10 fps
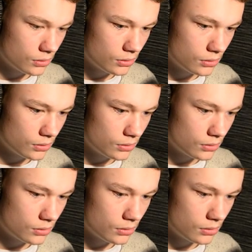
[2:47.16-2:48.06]

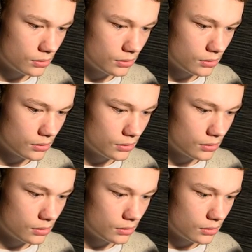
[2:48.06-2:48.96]

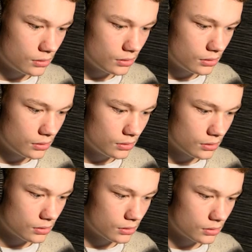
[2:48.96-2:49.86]

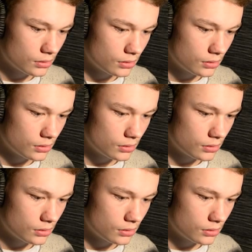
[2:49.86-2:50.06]
(no one is talking)